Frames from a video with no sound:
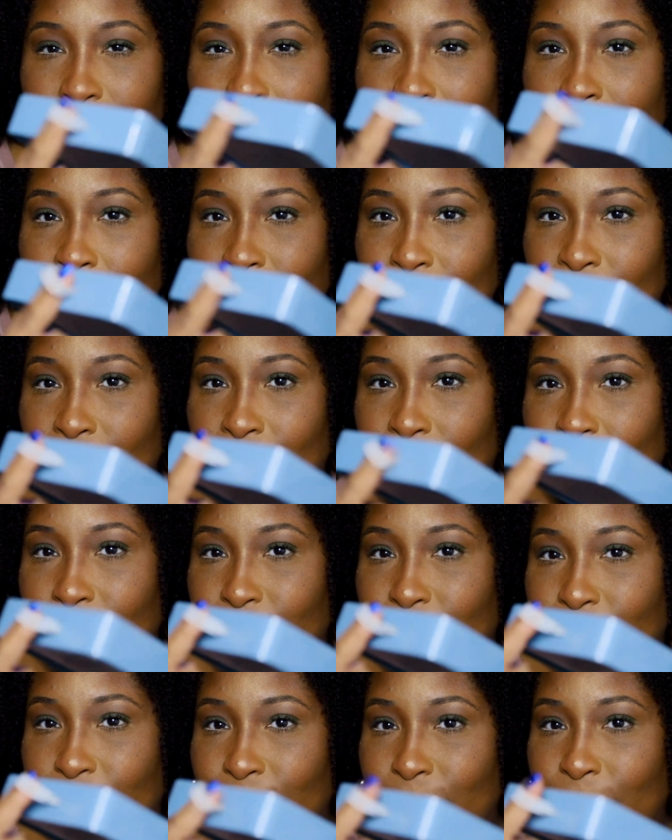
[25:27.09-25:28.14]
don't know,
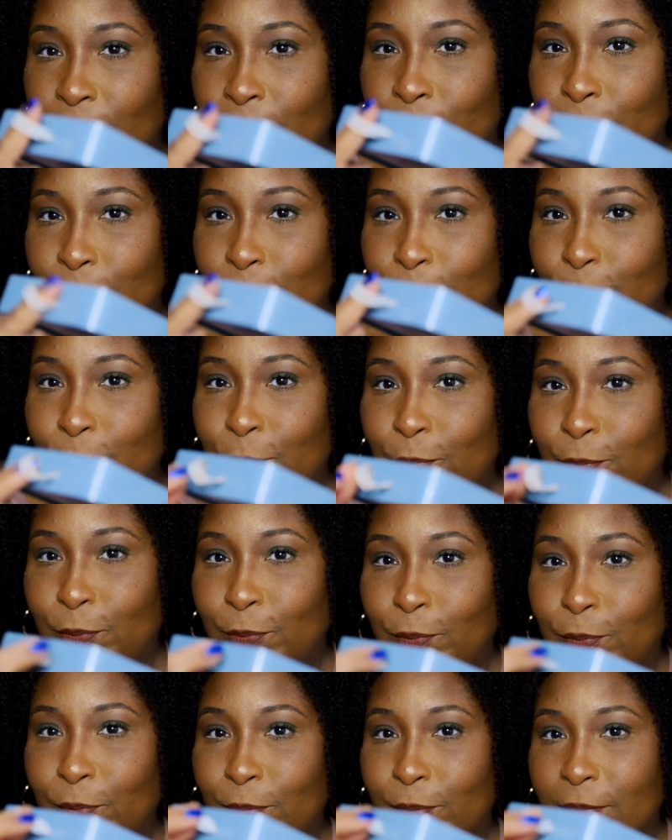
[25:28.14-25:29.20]
little
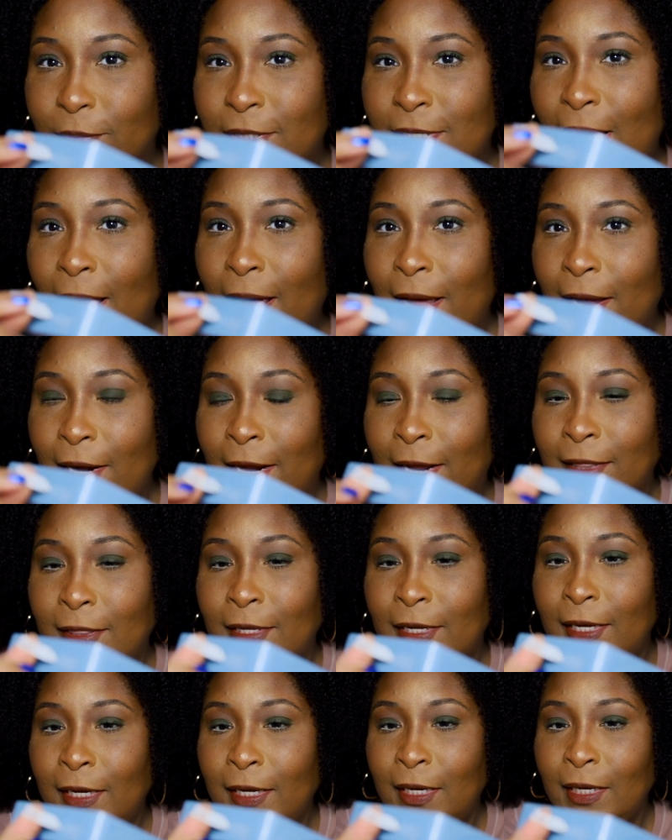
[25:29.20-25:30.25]
tie at
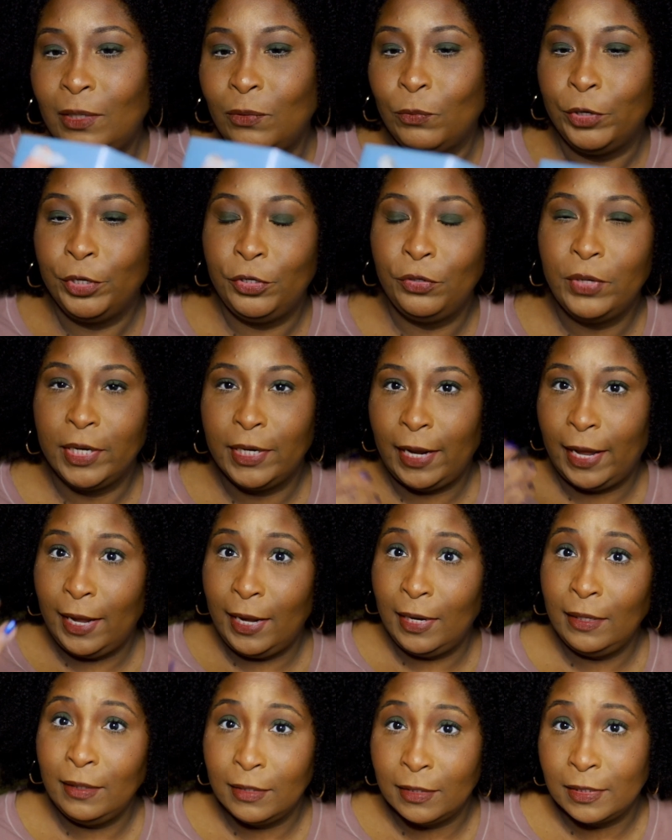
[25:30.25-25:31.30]
the end where you can
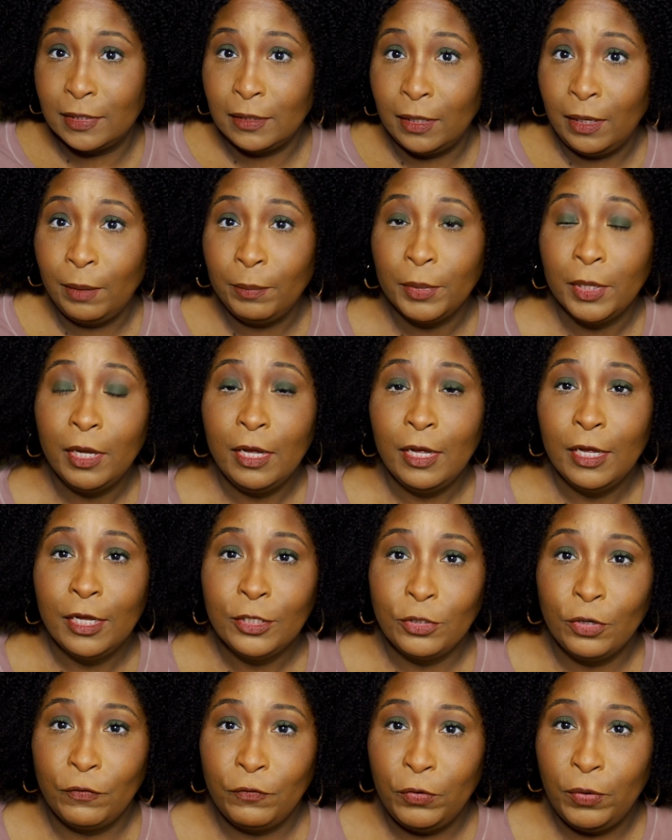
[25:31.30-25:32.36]
hang this up.
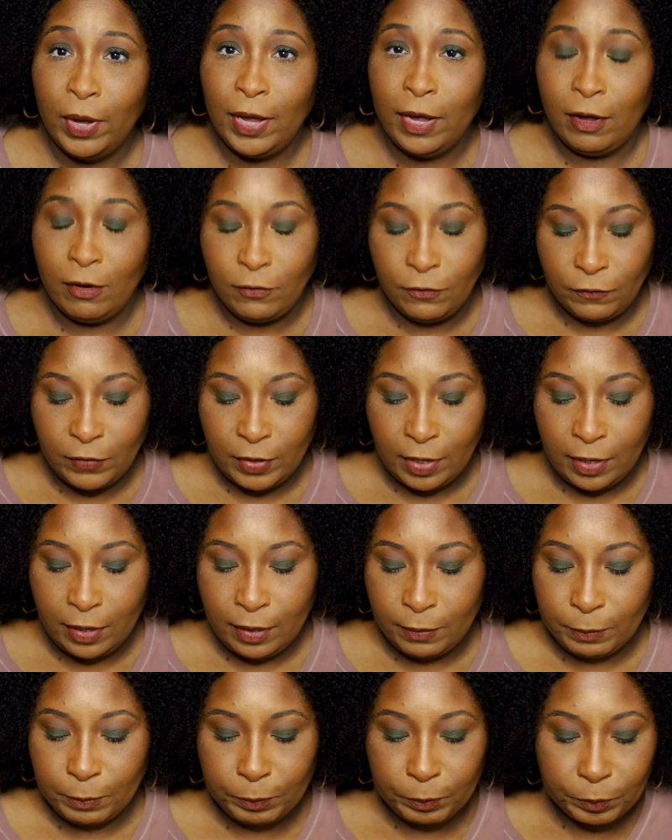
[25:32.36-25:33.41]
So if you have,
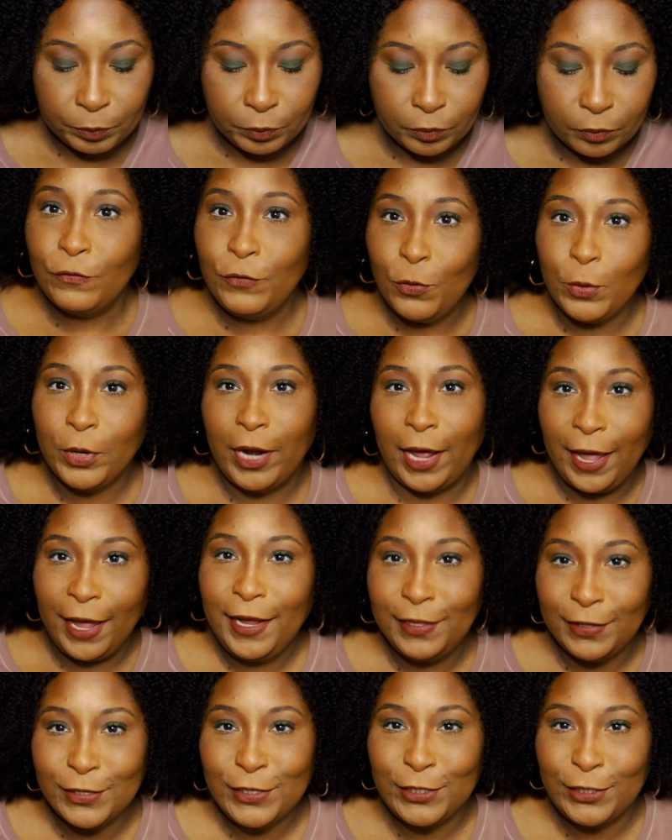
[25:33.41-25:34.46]
if you want to
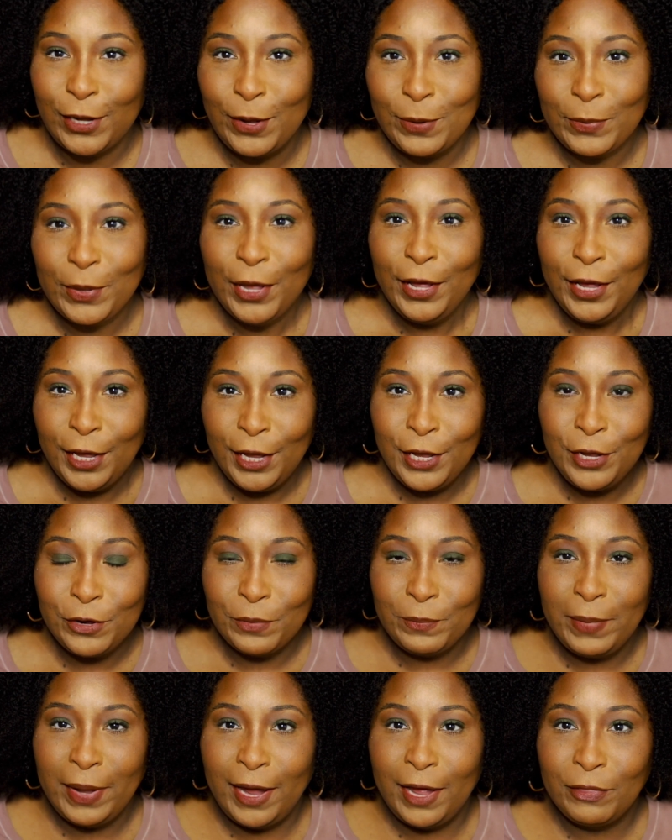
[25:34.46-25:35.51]
hang this up in
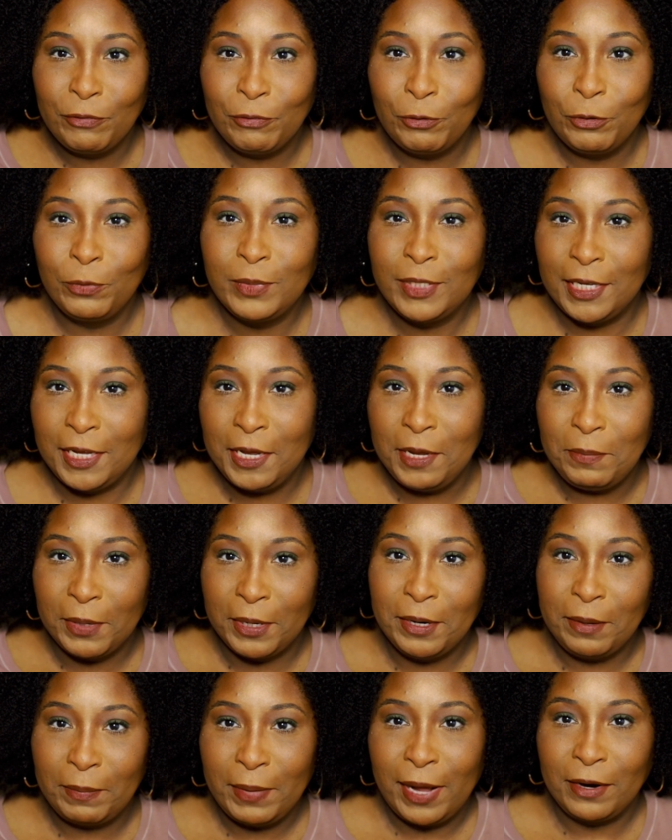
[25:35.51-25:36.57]
your bathroom to keep
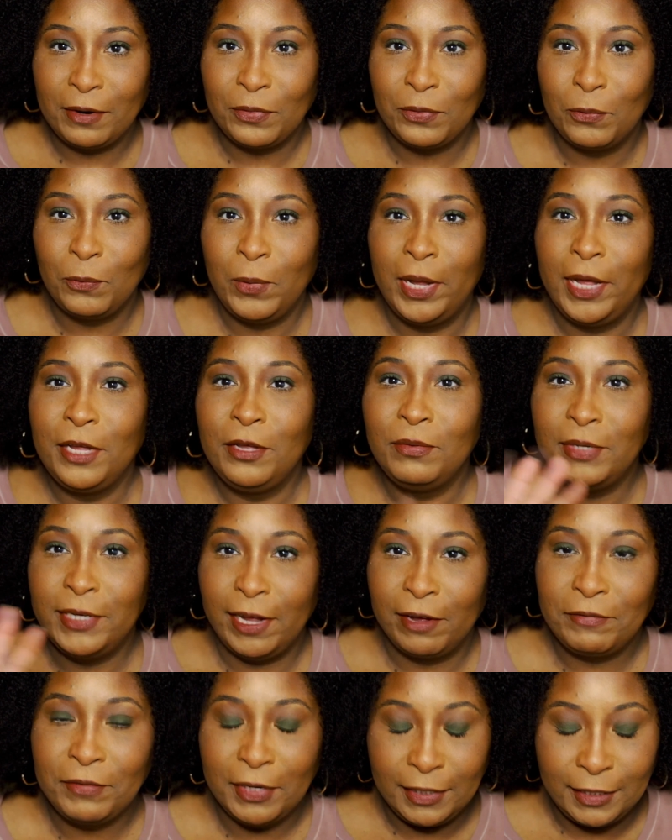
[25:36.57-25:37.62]
it up out of the way, you
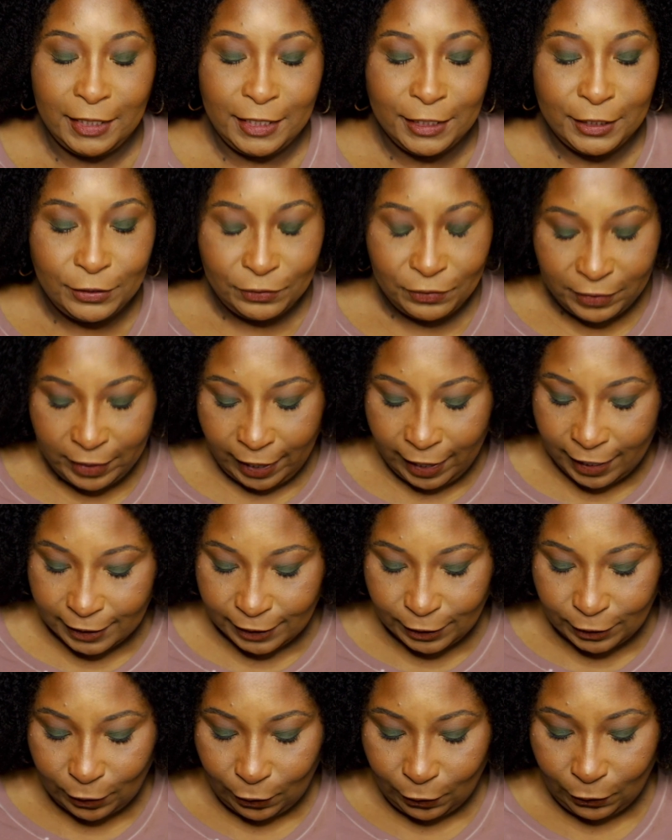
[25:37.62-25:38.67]
definitely can do that.
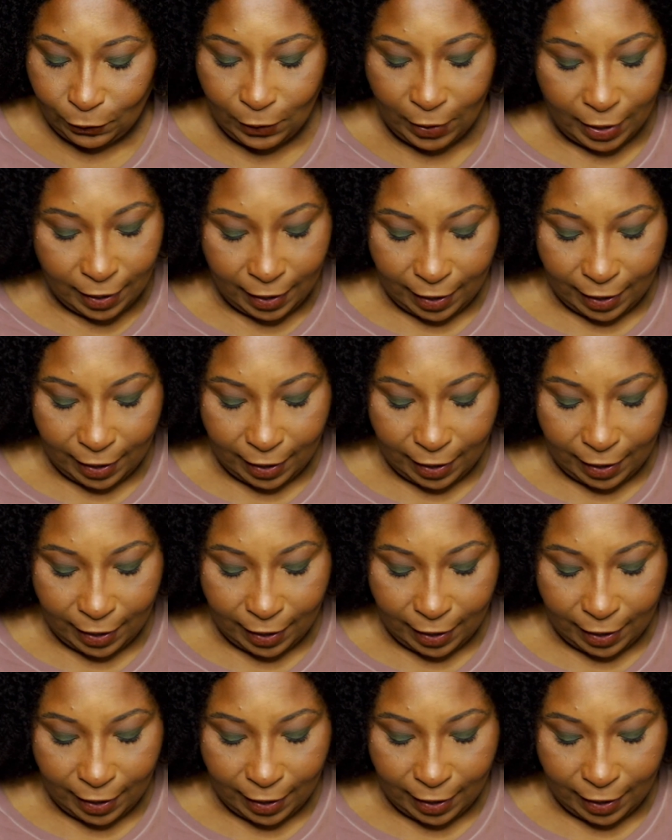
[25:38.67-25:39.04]
So